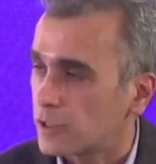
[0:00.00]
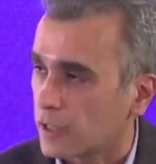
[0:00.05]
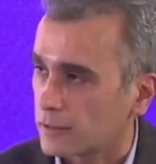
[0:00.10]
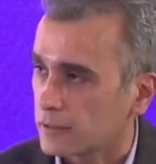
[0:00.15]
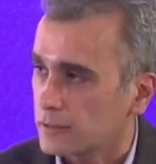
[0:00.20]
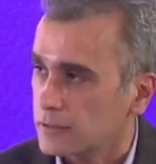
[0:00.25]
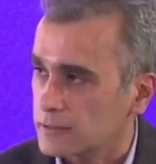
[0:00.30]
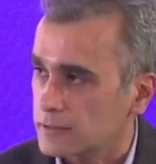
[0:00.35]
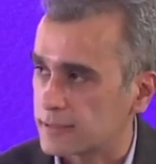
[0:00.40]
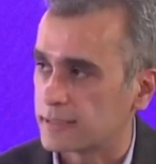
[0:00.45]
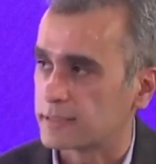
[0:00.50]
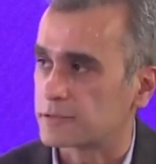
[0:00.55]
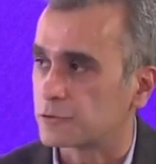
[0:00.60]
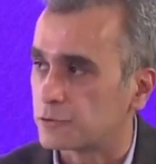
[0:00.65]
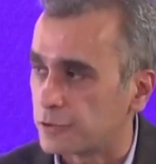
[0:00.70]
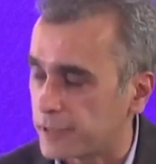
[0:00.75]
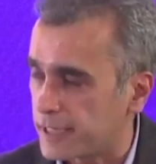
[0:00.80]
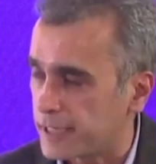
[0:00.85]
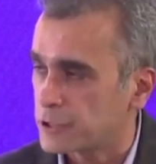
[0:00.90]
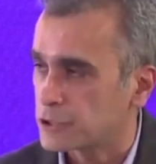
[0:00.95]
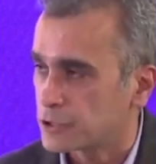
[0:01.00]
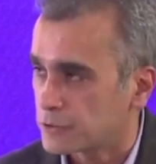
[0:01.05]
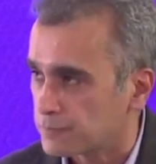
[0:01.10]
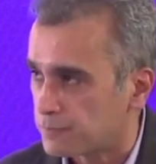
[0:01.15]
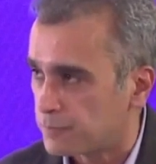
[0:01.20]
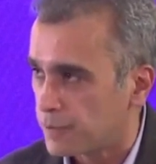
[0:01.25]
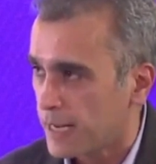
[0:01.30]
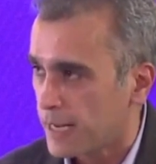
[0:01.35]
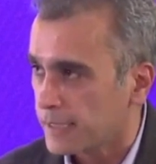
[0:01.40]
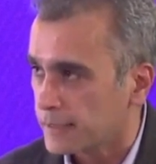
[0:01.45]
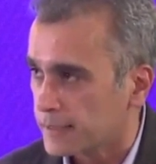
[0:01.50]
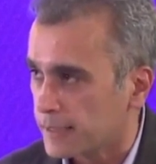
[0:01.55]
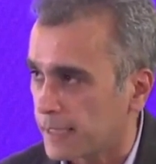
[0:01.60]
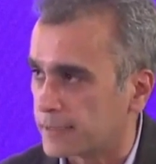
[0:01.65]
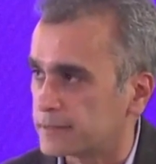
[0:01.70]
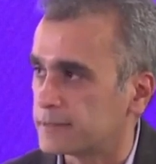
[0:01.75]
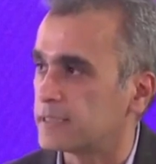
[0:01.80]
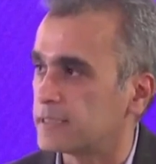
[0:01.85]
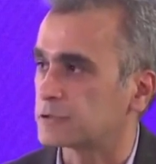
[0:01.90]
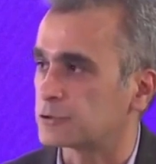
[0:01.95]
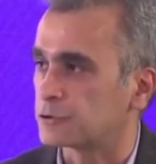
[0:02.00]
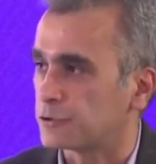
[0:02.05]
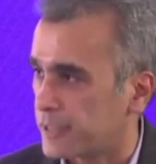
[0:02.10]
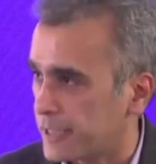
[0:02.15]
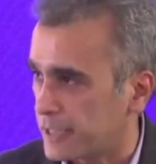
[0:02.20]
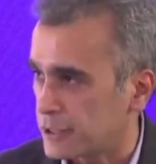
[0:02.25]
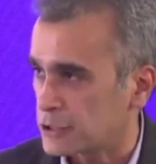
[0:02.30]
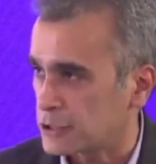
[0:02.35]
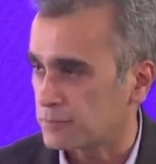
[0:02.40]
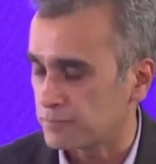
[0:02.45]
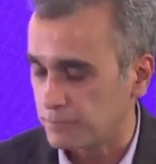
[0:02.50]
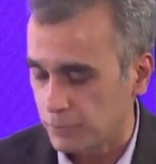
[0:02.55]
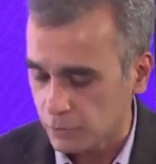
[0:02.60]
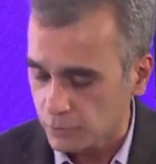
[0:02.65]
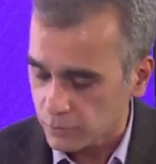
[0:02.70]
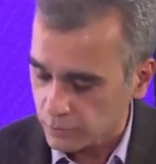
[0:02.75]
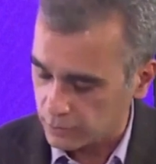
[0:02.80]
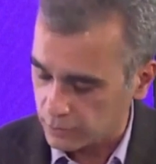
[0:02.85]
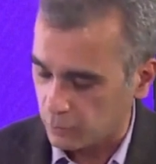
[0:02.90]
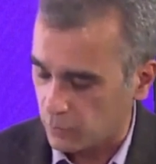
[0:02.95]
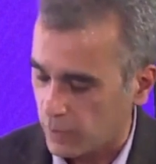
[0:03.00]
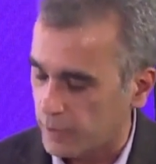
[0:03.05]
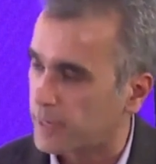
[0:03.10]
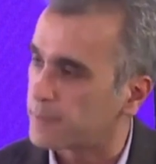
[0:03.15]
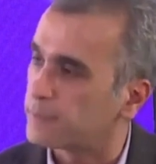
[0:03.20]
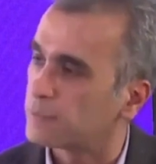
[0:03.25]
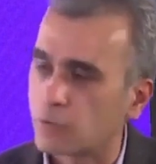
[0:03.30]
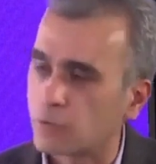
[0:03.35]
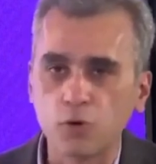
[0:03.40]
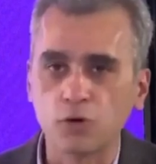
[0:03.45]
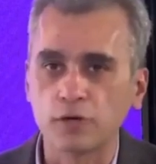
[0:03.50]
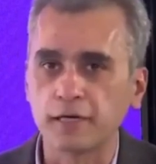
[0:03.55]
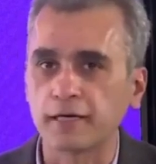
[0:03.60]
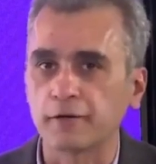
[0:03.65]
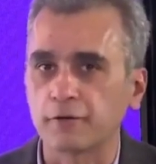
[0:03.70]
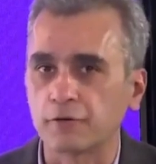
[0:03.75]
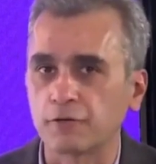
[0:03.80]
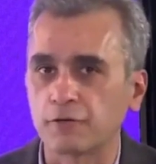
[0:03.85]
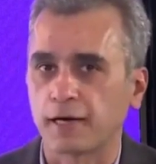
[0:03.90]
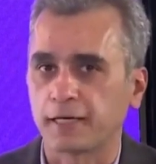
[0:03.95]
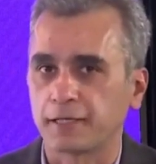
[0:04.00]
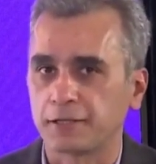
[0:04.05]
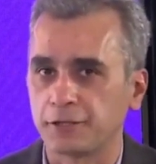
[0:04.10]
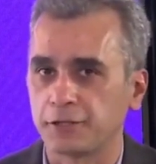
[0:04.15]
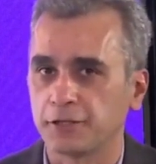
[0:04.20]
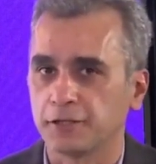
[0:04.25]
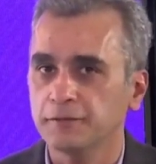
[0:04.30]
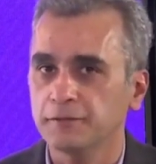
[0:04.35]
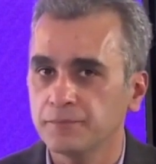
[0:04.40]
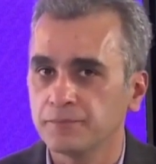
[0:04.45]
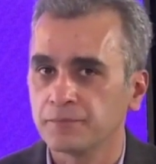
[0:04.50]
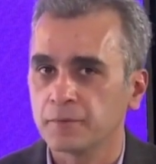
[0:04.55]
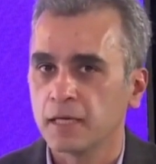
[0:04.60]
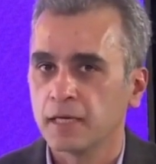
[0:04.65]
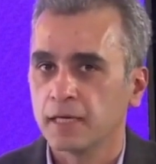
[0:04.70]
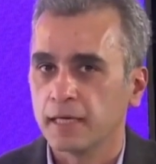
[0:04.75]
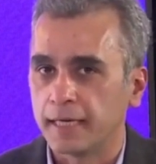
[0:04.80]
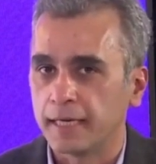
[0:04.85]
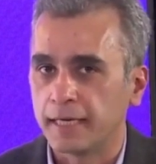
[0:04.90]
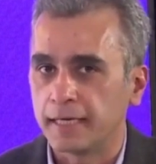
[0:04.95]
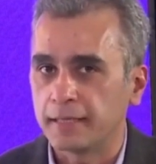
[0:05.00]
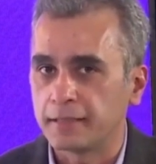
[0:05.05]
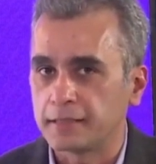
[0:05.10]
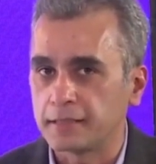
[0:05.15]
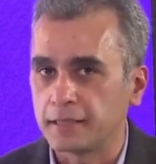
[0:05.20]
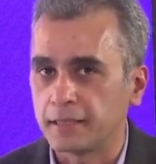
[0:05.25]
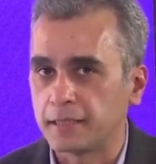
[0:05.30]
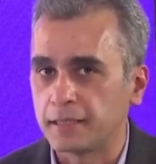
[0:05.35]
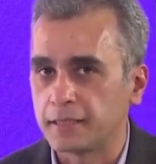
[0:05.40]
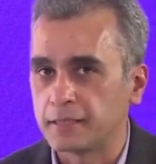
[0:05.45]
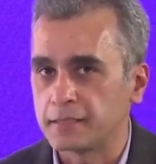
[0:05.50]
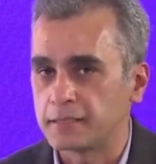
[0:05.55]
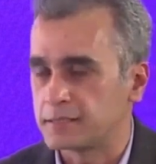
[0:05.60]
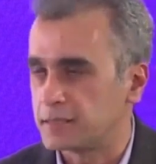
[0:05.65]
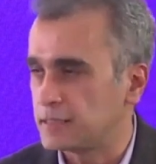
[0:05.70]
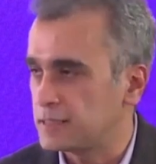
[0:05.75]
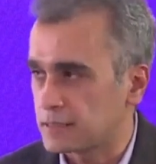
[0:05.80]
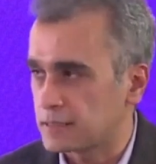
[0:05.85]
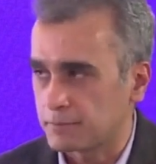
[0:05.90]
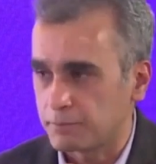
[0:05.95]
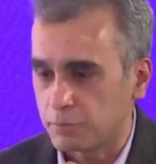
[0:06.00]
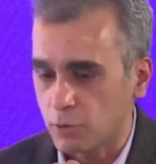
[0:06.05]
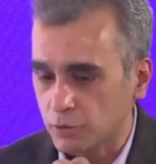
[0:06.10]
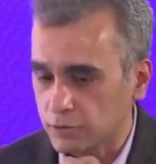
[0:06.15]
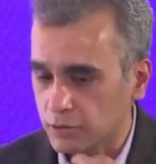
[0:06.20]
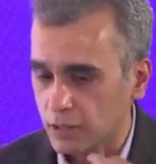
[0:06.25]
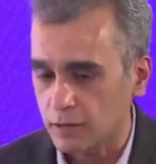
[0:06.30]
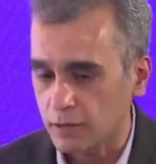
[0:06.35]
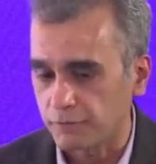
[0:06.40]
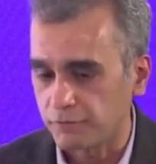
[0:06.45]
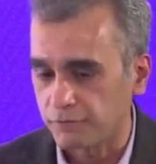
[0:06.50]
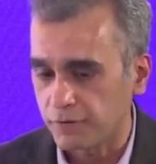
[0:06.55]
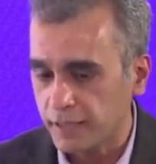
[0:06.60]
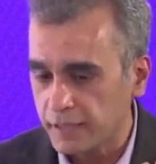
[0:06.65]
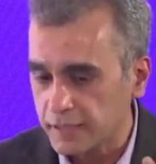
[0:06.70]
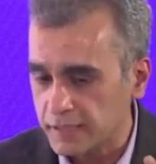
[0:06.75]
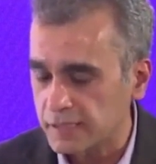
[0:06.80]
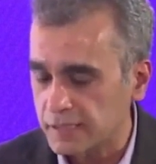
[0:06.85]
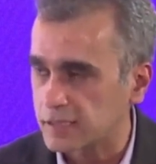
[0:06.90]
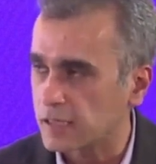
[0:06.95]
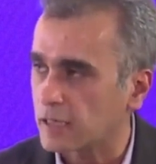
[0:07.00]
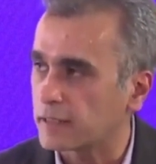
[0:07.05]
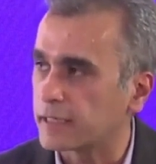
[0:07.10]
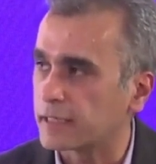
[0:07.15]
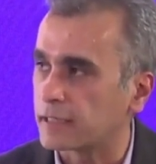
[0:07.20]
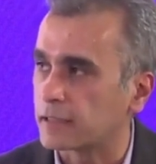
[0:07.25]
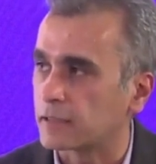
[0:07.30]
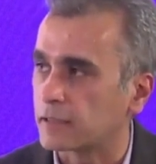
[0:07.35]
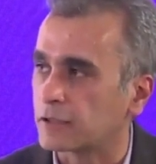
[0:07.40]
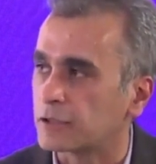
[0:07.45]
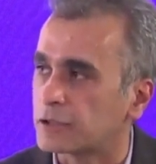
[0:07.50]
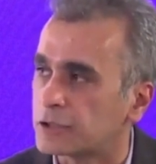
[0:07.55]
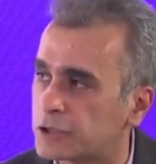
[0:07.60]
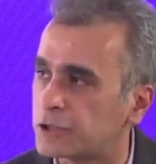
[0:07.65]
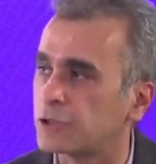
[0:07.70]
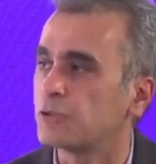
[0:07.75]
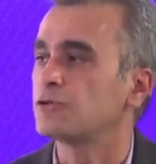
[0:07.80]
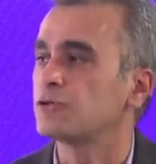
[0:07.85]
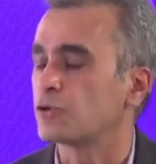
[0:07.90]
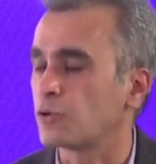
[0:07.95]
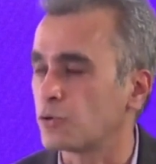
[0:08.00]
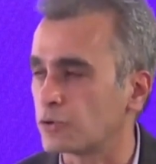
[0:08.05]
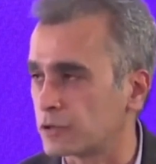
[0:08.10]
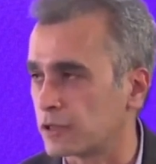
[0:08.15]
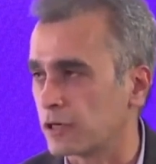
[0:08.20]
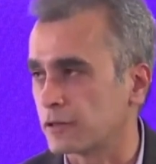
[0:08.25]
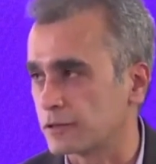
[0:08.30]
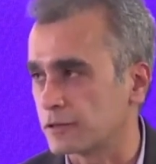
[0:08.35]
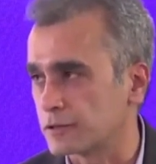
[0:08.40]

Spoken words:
two colors. There's gradation black and there's gradation blue, the one I'm holding right here. These are both are very stunning dual tone